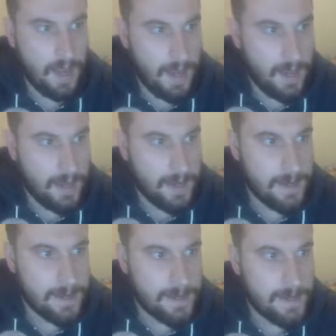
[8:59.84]

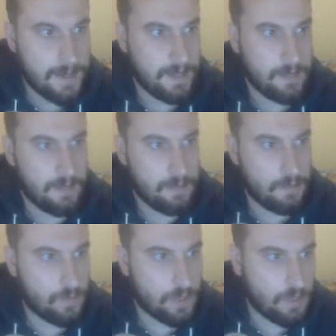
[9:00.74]
and
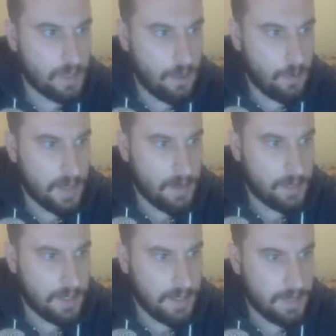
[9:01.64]
we're going to go
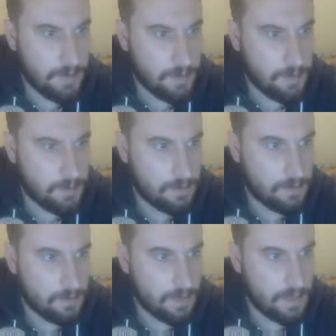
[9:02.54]
down here
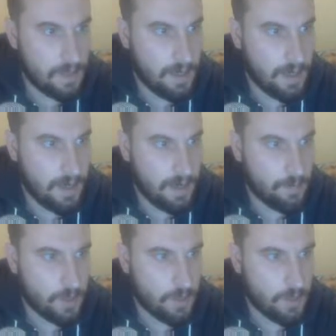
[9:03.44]
and we're